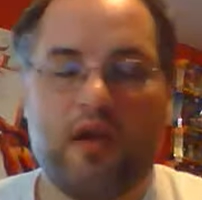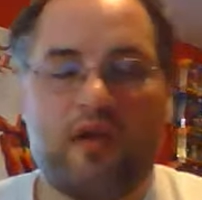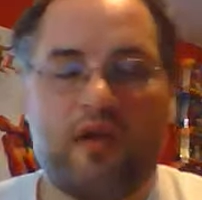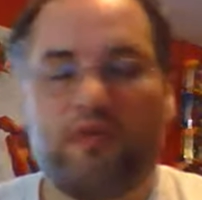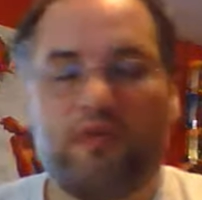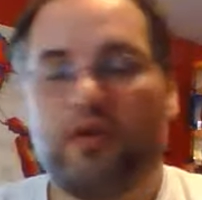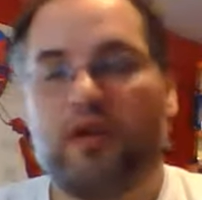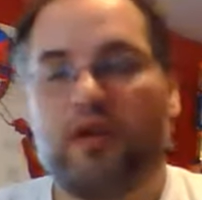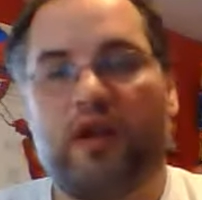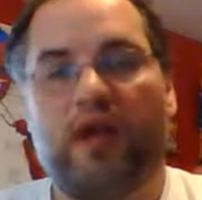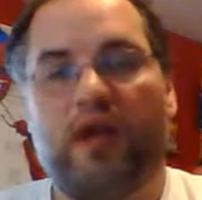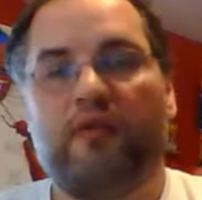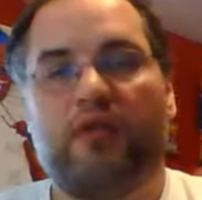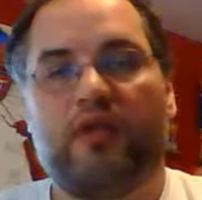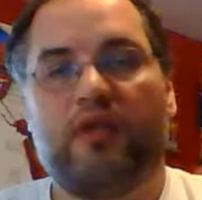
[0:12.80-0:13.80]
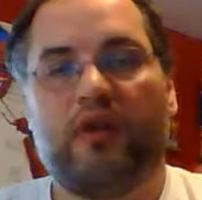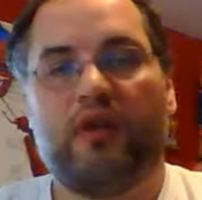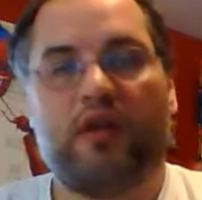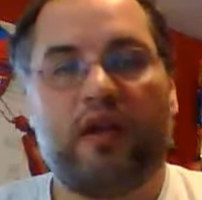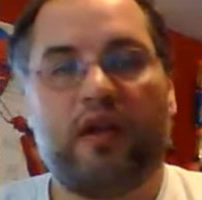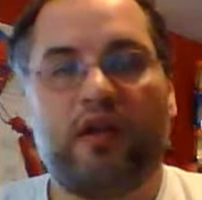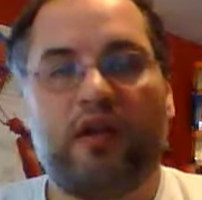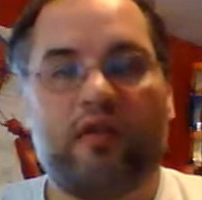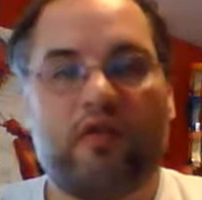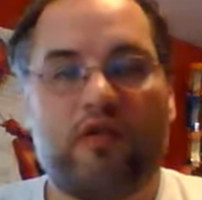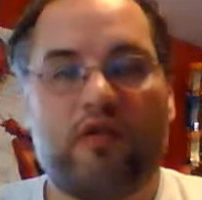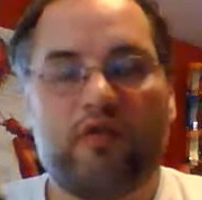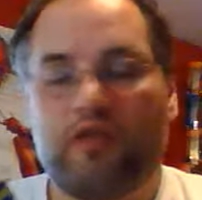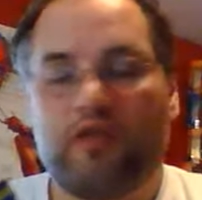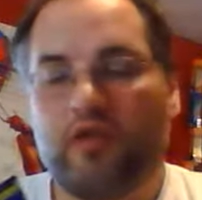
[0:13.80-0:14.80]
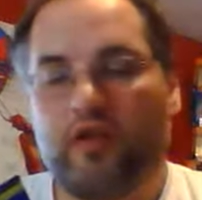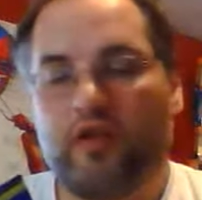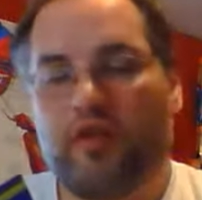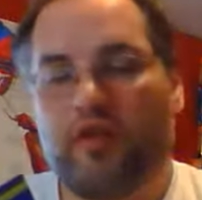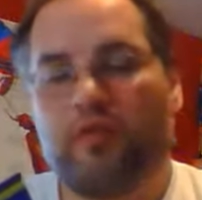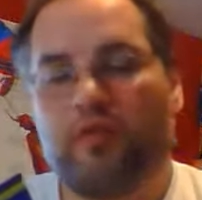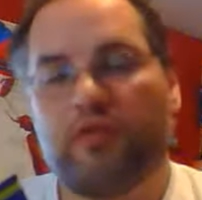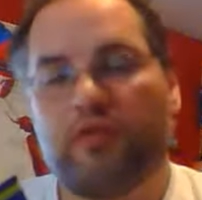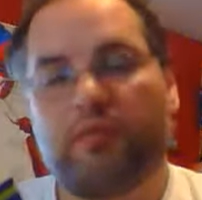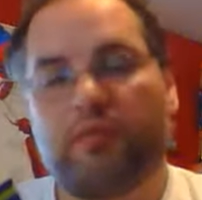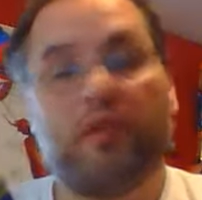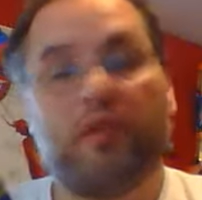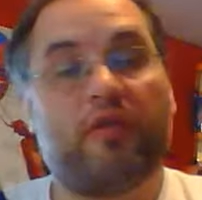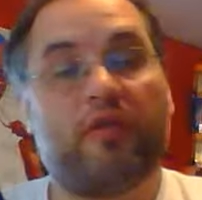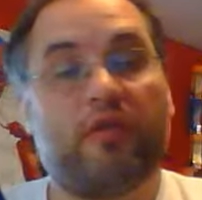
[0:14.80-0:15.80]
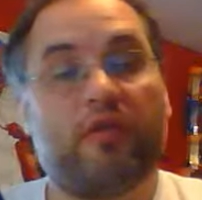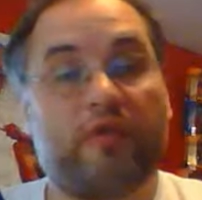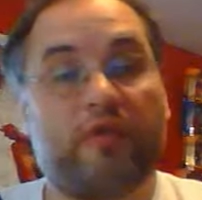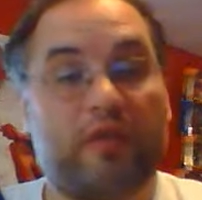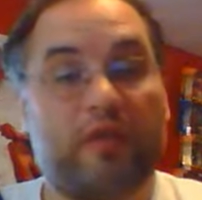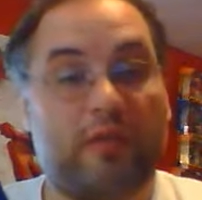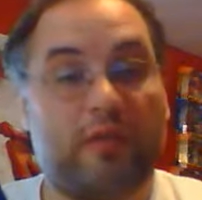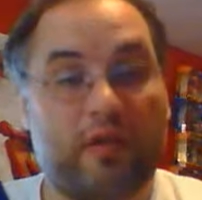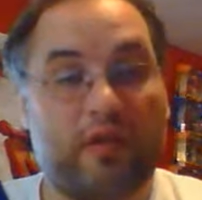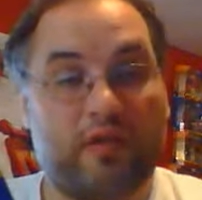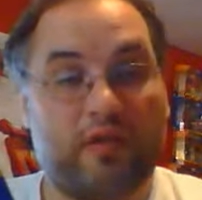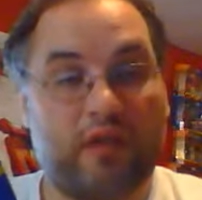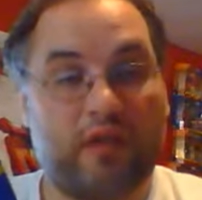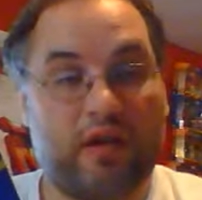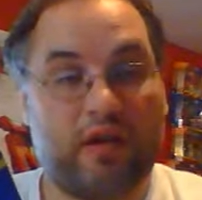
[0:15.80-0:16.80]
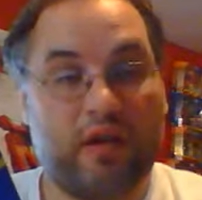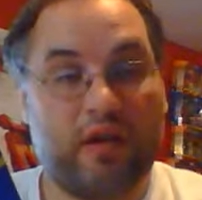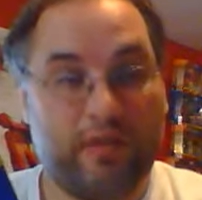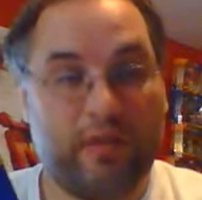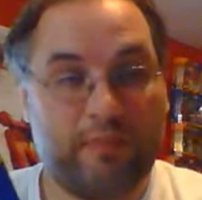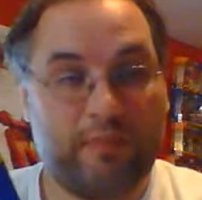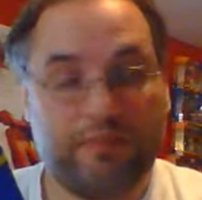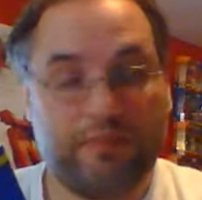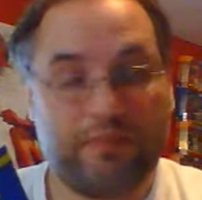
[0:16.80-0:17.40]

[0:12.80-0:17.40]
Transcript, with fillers: freaking everything in the overall geek world, please go over to teamhellions.com.